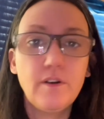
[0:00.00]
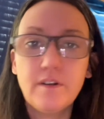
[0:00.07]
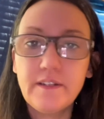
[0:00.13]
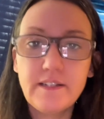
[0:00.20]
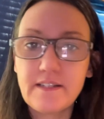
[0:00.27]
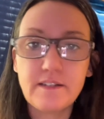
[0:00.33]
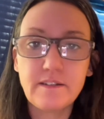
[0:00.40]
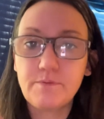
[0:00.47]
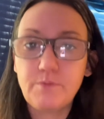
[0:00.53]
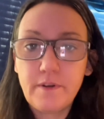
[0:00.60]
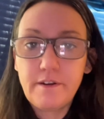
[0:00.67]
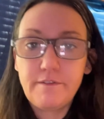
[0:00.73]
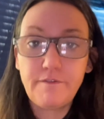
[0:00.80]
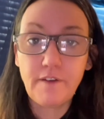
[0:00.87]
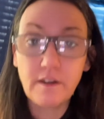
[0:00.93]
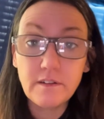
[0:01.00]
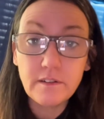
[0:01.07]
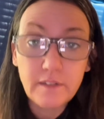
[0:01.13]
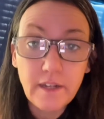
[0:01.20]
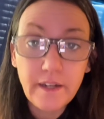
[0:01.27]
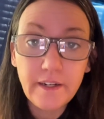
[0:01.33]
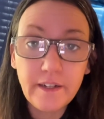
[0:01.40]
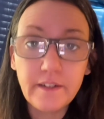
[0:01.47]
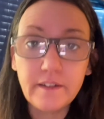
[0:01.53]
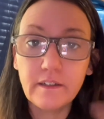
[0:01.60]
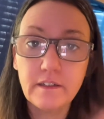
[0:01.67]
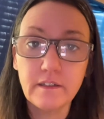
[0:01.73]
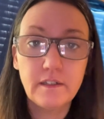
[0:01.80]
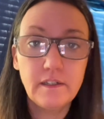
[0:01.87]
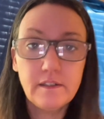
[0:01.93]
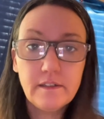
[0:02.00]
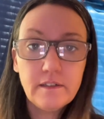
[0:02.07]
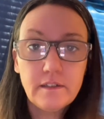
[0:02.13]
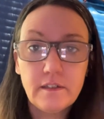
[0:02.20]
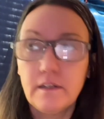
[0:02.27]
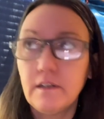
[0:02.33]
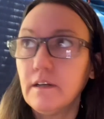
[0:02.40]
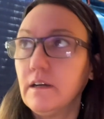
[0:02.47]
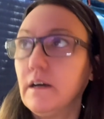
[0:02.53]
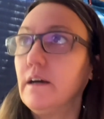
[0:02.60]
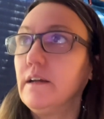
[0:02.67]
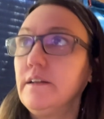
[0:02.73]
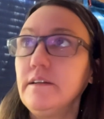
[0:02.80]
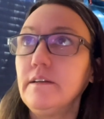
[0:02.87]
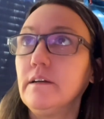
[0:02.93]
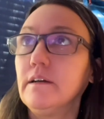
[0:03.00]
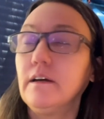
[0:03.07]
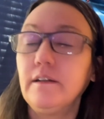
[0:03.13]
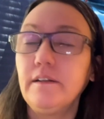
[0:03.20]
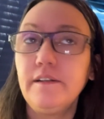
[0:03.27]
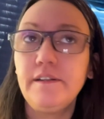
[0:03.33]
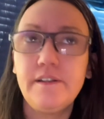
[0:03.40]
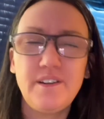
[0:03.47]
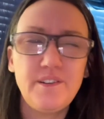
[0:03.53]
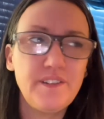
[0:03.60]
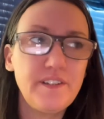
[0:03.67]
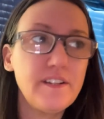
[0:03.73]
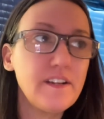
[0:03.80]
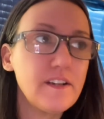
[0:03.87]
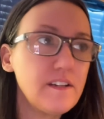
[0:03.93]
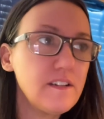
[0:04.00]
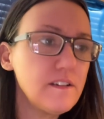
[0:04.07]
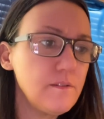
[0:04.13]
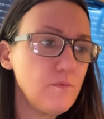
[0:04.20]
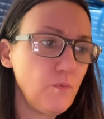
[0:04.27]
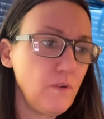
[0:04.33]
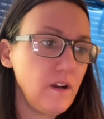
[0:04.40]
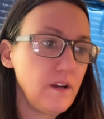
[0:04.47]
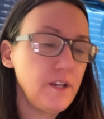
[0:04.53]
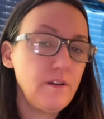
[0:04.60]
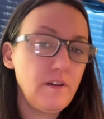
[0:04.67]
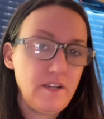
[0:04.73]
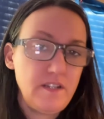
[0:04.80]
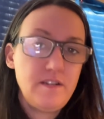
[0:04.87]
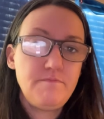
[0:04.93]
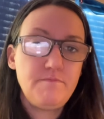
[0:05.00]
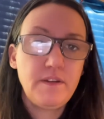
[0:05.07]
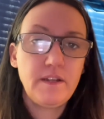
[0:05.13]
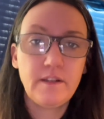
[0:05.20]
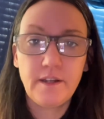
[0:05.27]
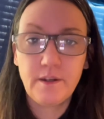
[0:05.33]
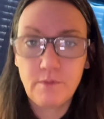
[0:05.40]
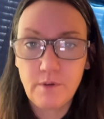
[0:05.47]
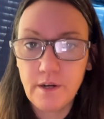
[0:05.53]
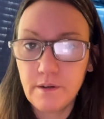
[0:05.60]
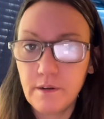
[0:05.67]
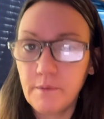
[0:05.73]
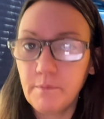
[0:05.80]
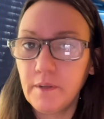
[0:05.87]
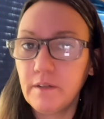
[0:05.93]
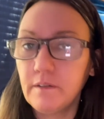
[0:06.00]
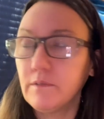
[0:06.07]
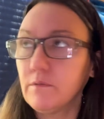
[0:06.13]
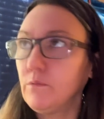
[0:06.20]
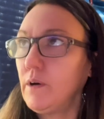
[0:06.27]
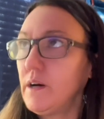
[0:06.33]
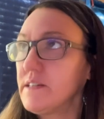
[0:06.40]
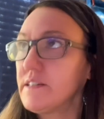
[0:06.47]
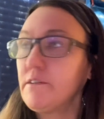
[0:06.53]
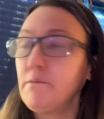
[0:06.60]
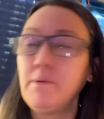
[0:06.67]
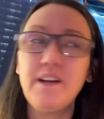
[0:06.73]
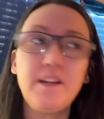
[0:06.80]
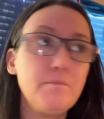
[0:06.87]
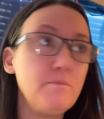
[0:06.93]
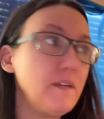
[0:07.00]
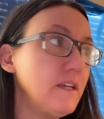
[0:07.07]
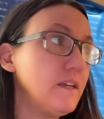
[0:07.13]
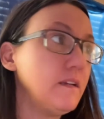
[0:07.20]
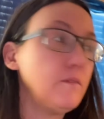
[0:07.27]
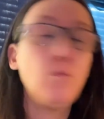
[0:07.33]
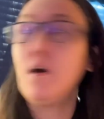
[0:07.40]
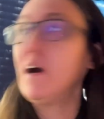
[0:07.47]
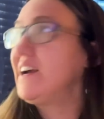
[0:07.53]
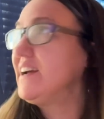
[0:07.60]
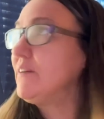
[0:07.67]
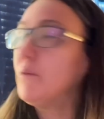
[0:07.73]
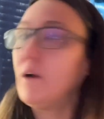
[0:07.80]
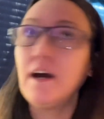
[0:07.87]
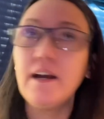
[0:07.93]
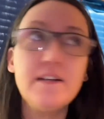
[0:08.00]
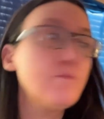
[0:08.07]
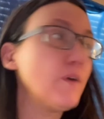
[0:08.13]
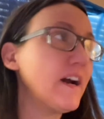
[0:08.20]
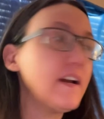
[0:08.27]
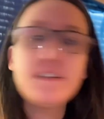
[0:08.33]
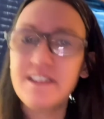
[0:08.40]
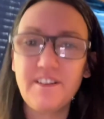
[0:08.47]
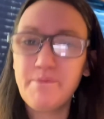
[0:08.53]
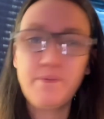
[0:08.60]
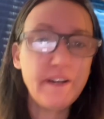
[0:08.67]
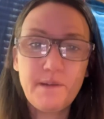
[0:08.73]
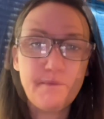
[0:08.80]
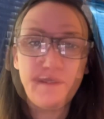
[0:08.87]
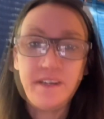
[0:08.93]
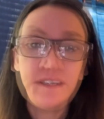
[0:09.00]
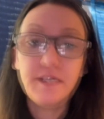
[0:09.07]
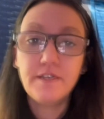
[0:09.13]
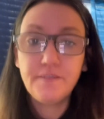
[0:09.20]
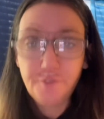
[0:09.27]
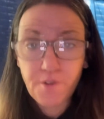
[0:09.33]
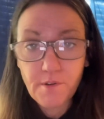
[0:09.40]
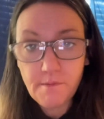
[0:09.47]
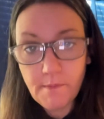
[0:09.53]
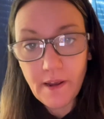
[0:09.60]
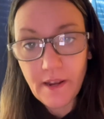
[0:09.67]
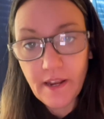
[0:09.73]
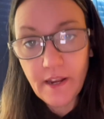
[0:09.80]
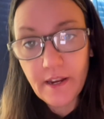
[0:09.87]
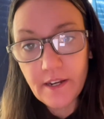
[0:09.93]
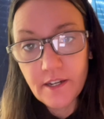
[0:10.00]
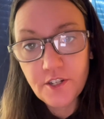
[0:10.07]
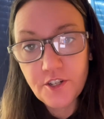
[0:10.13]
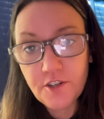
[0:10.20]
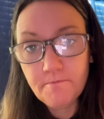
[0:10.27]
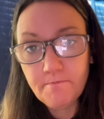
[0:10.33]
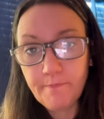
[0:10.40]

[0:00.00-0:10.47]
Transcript: at least that's what I felt like. I didn't know, and then I didn't. Why do you hate me? Like, why? I mean, why is everybody mean? Why is everybody mean? So if you're my age,